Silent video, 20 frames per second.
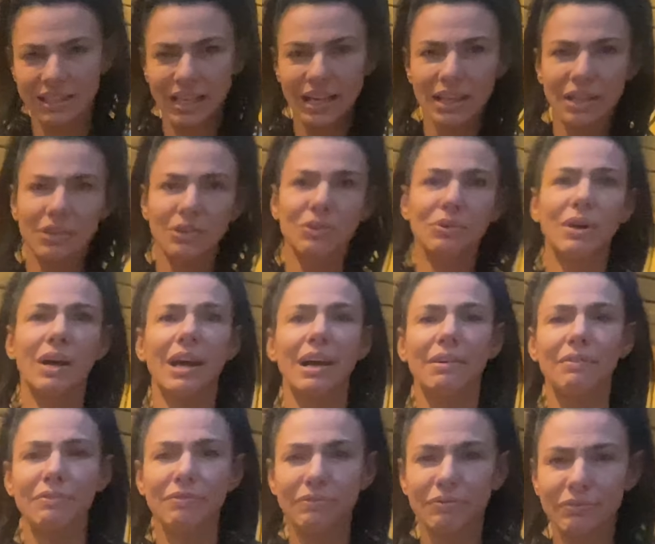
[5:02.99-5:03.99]
that you
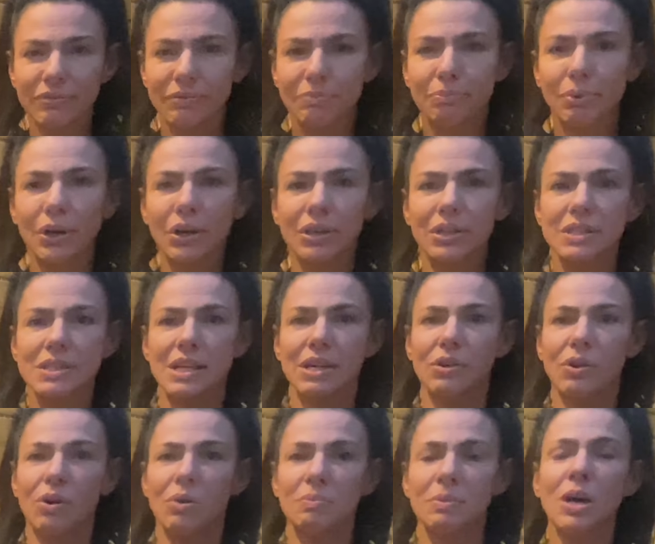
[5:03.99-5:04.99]
have burgers at
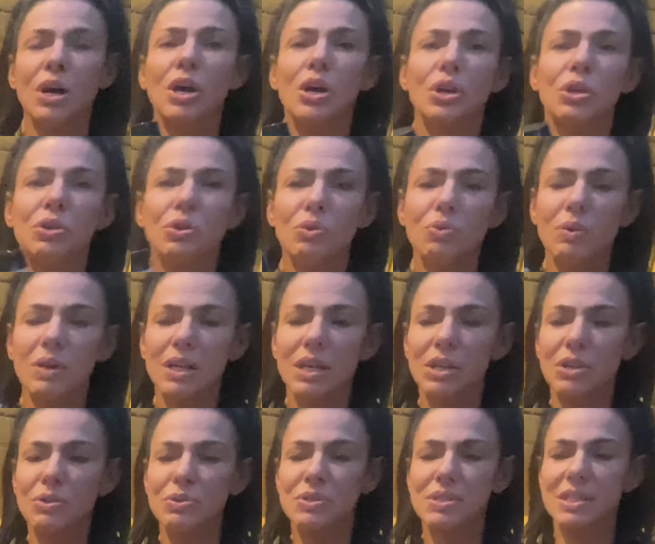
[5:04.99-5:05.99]
home. You want to
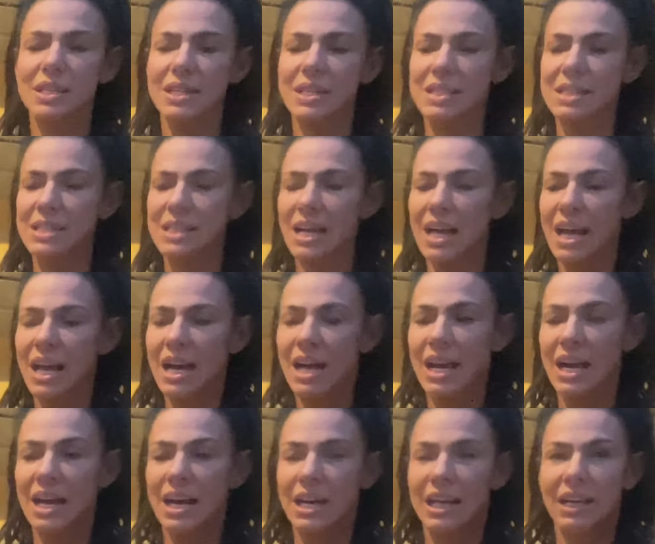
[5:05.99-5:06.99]
use this
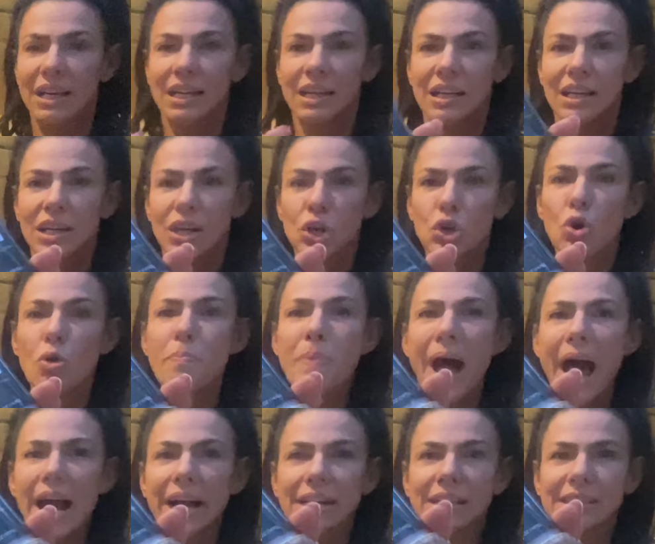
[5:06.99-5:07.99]

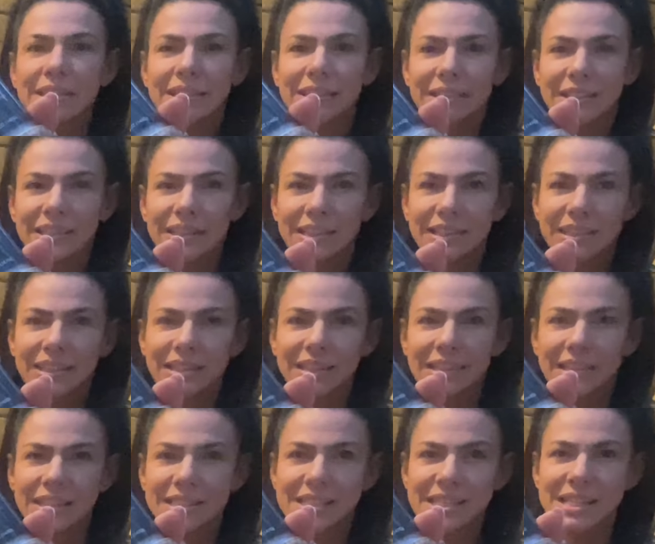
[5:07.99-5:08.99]
Quebec
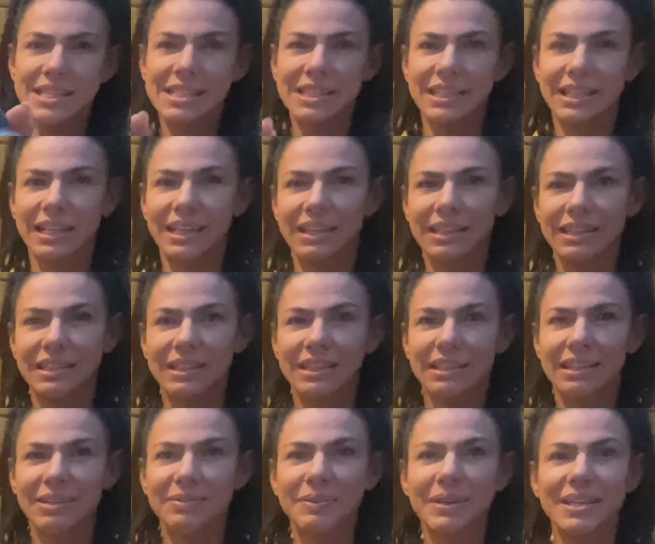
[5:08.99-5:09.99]
seasoning.
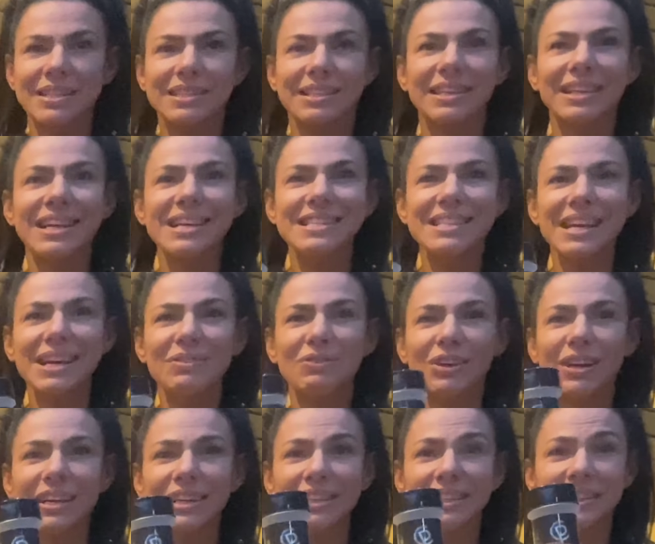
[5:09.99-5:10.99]
Amazing. Did I say it
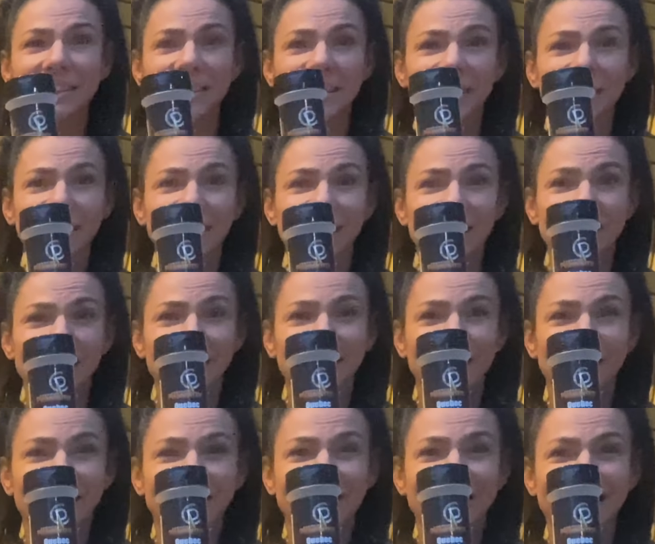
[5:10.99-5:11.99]
right? Yeah,
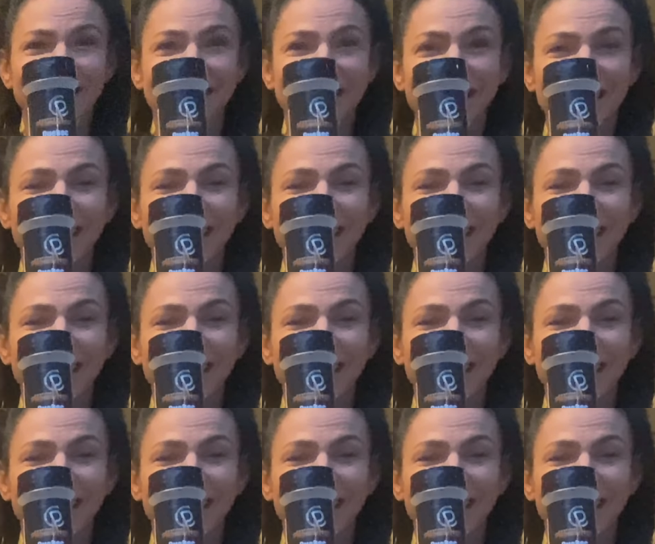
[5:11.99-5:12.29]
you did.